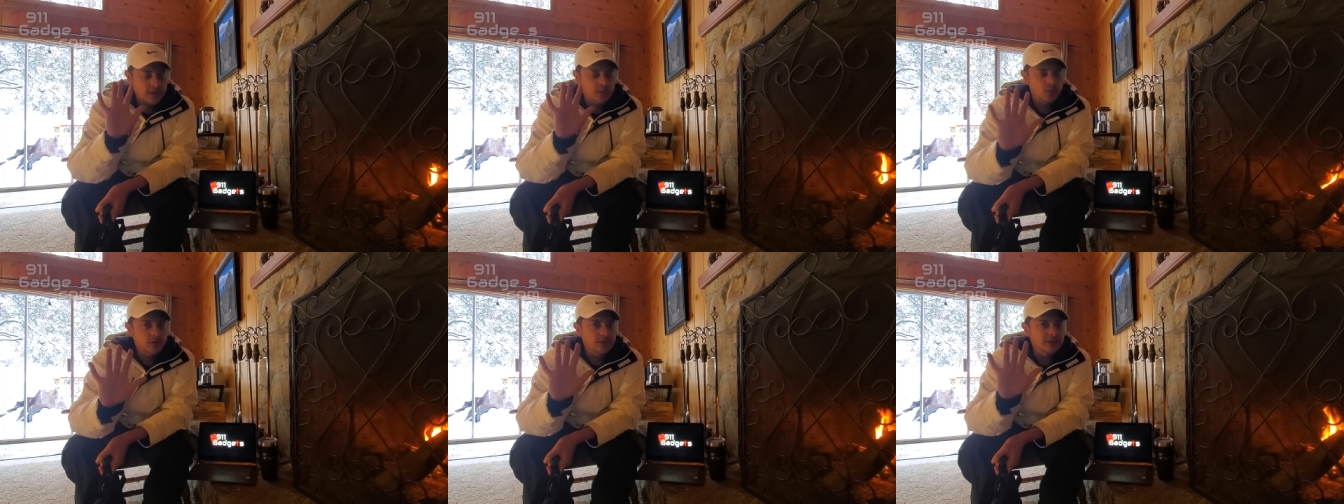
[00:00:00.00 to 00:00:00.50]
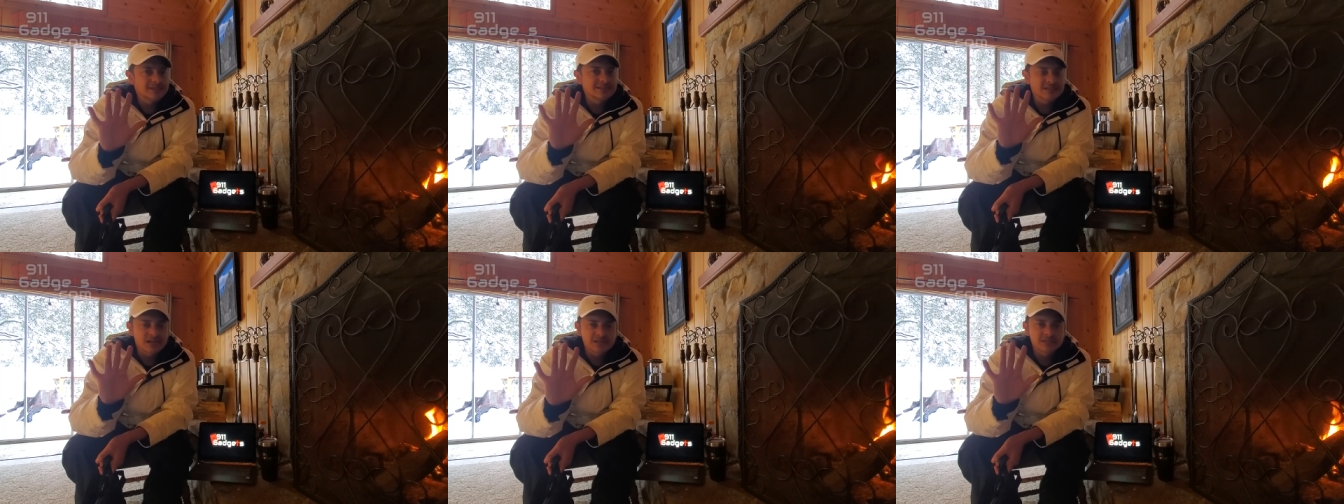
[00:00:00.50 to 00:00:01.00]
And we're gonna
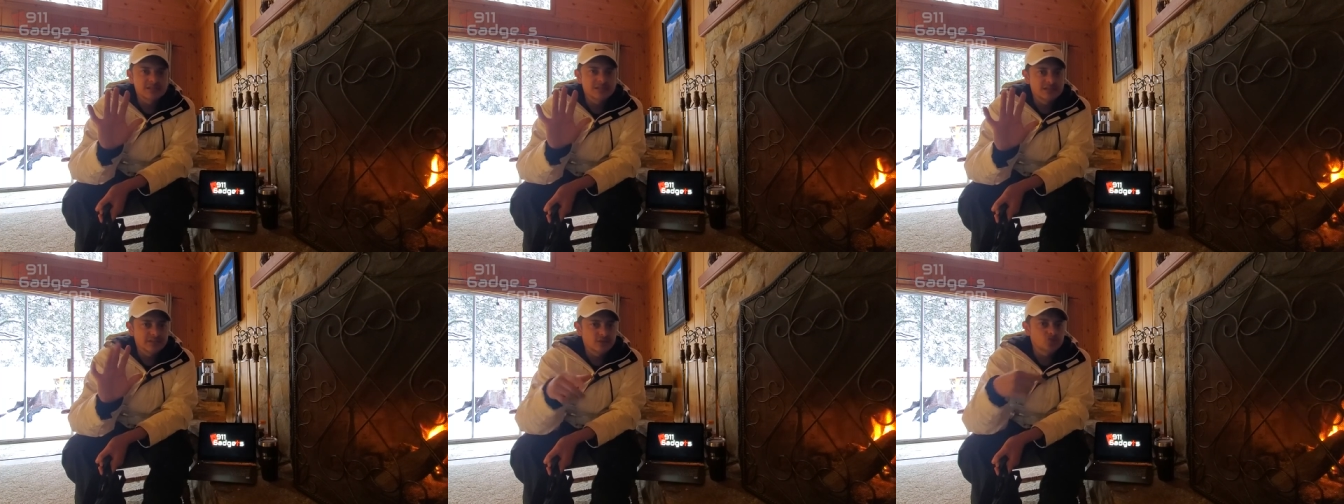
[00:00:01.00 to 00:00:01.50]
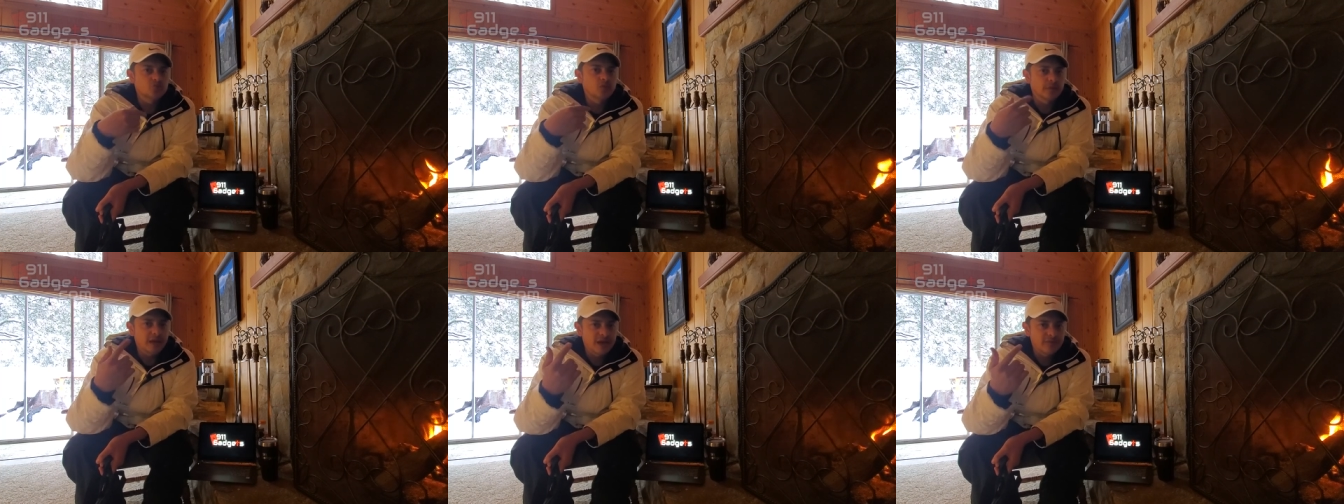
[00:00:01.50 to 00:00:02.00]
discuss the details when
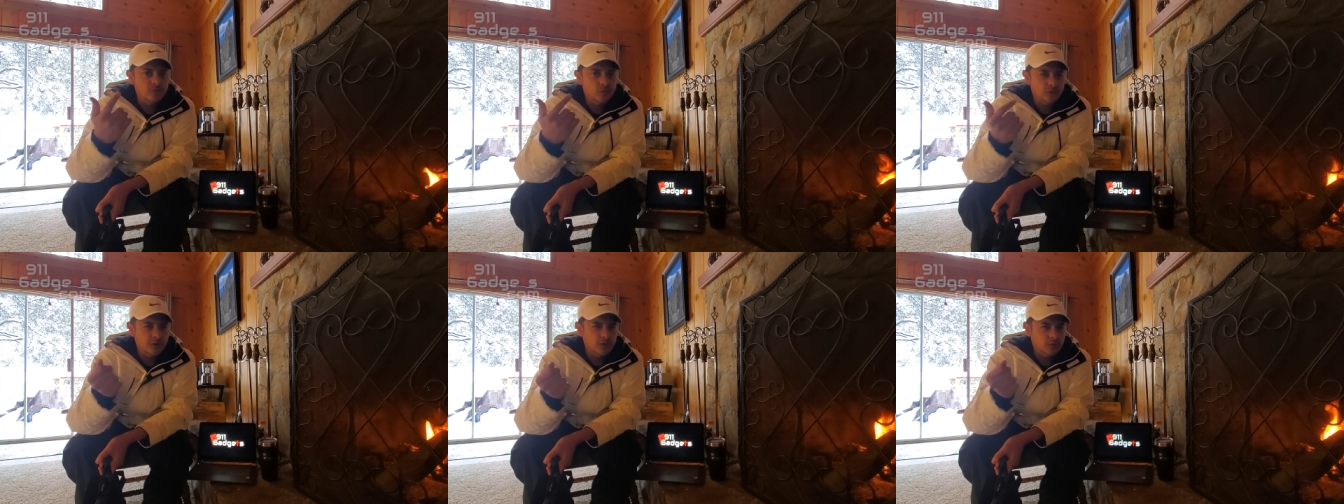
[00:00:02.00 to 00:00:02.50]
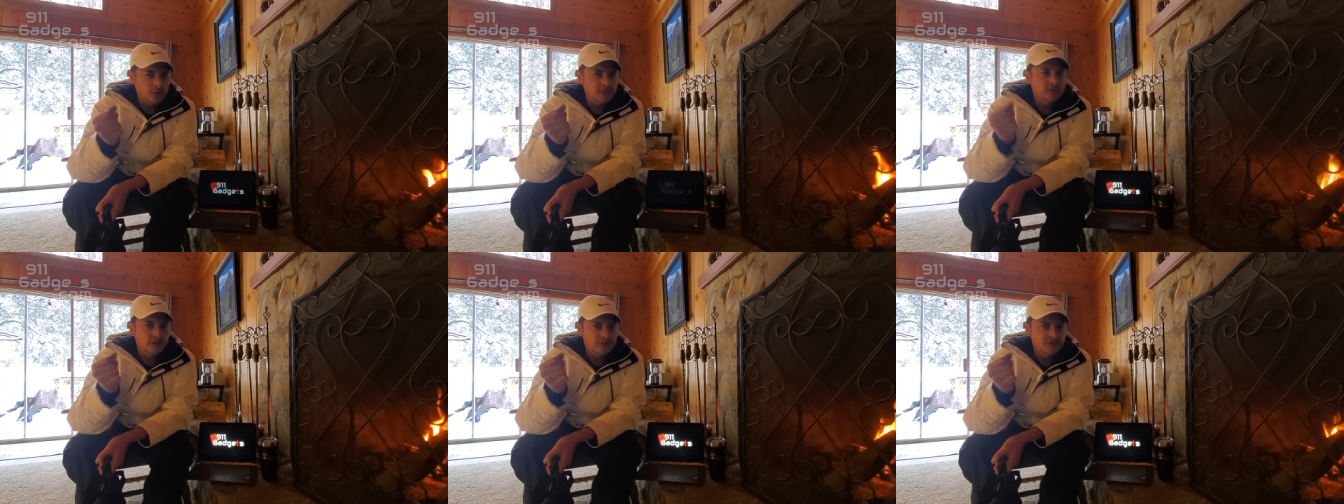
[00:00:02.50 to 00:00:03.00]
we have the
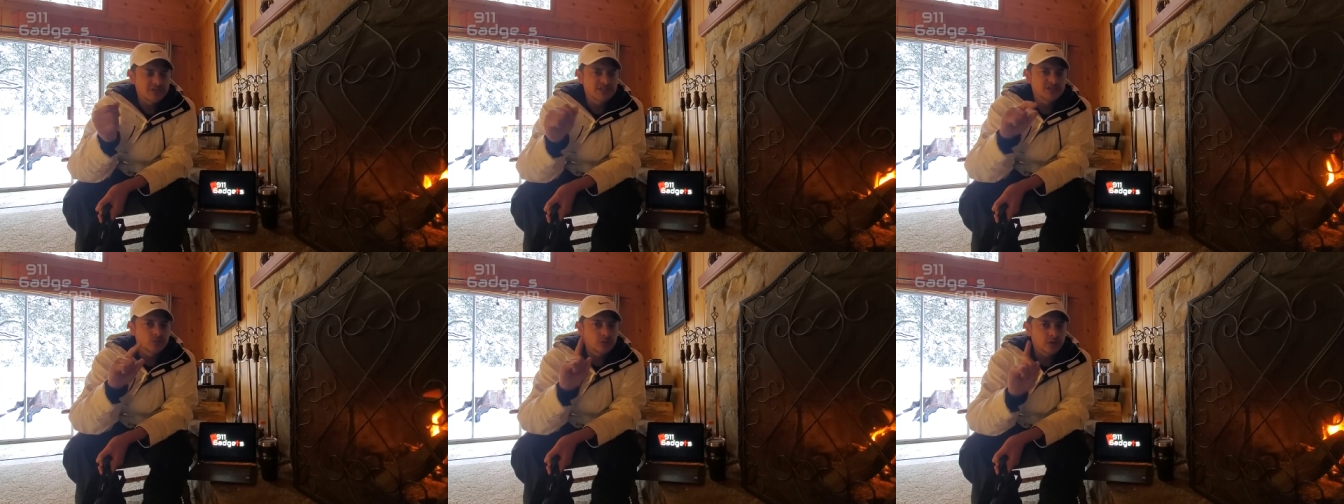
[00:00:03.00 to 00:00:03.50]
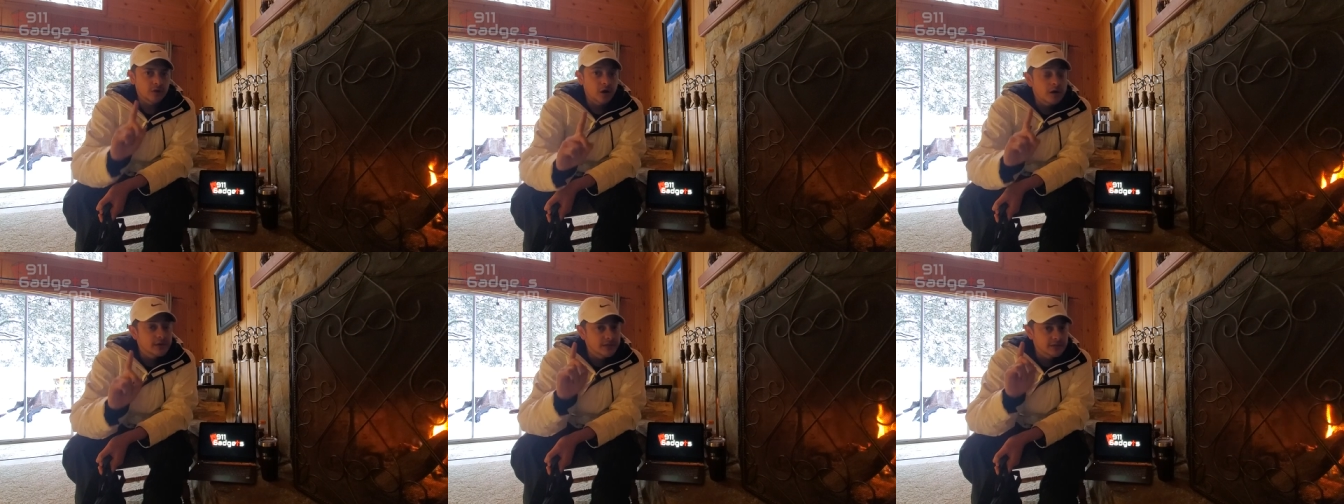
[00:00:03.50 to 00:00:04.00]
one-on-one conversation
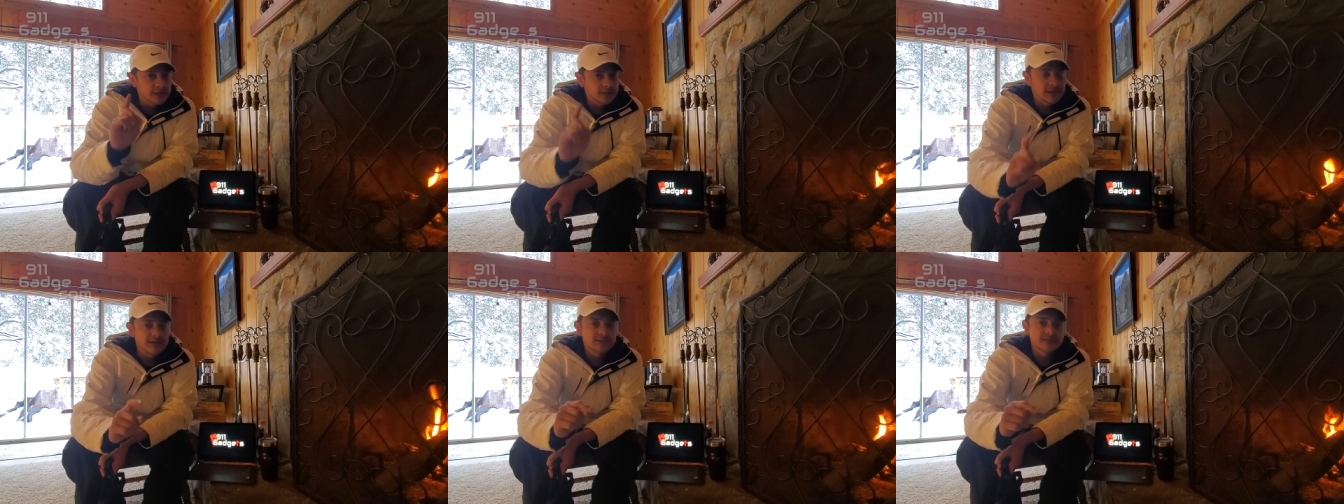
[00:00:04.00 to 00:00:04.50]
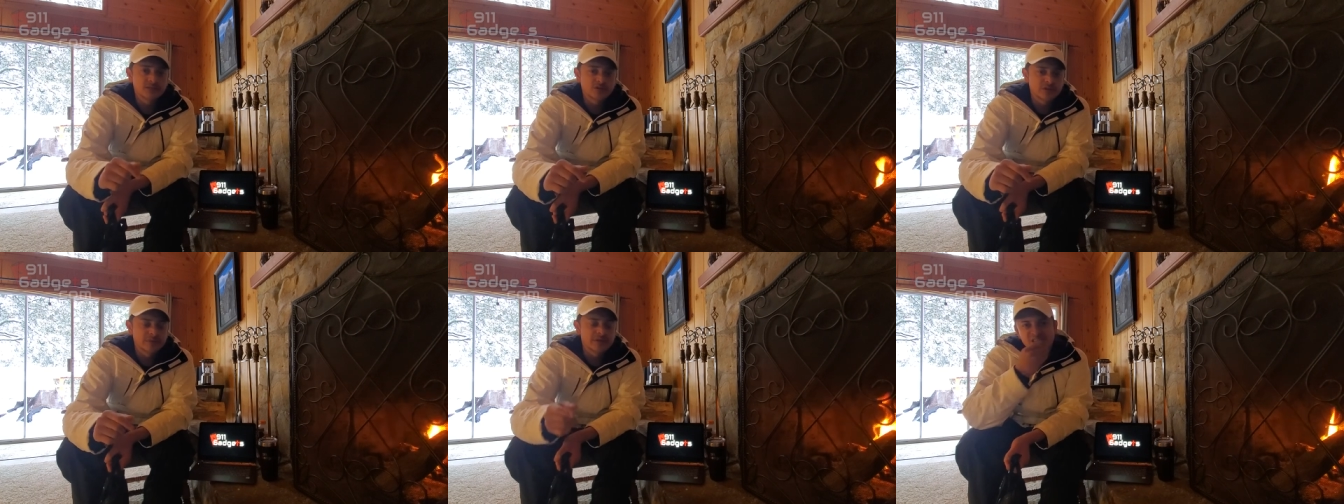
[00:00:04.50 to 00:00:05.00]
regarding the license
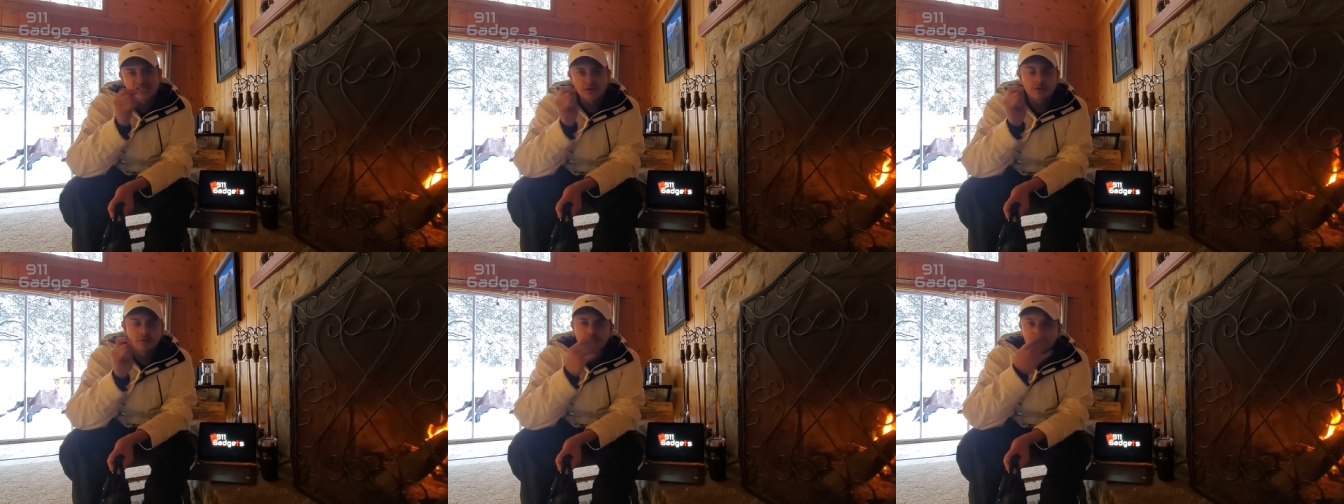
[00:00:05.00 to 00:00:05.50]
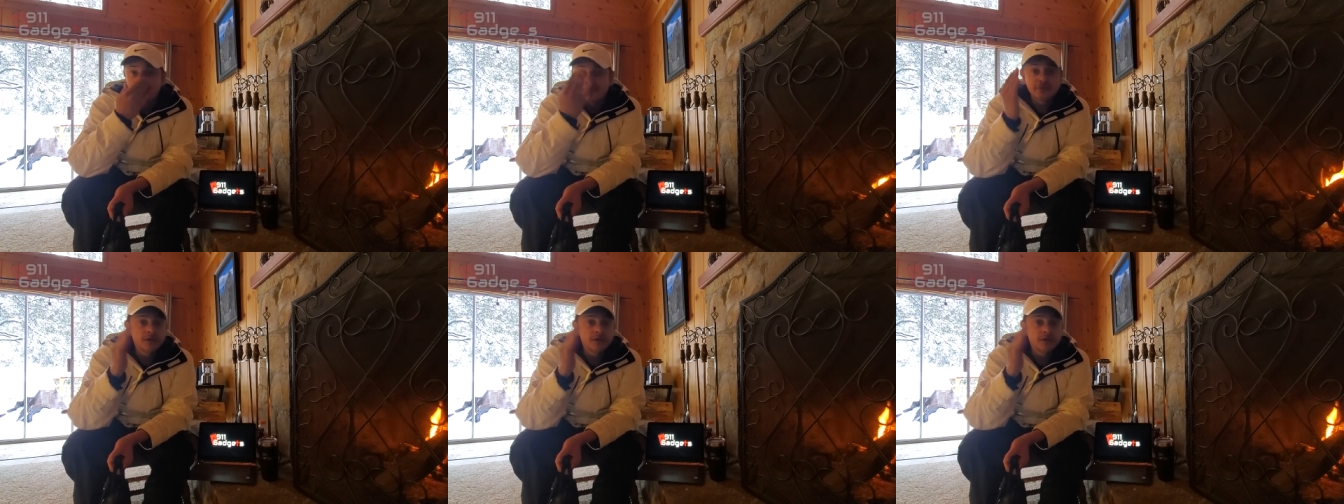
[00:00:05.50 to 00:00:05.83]
agreement. So let me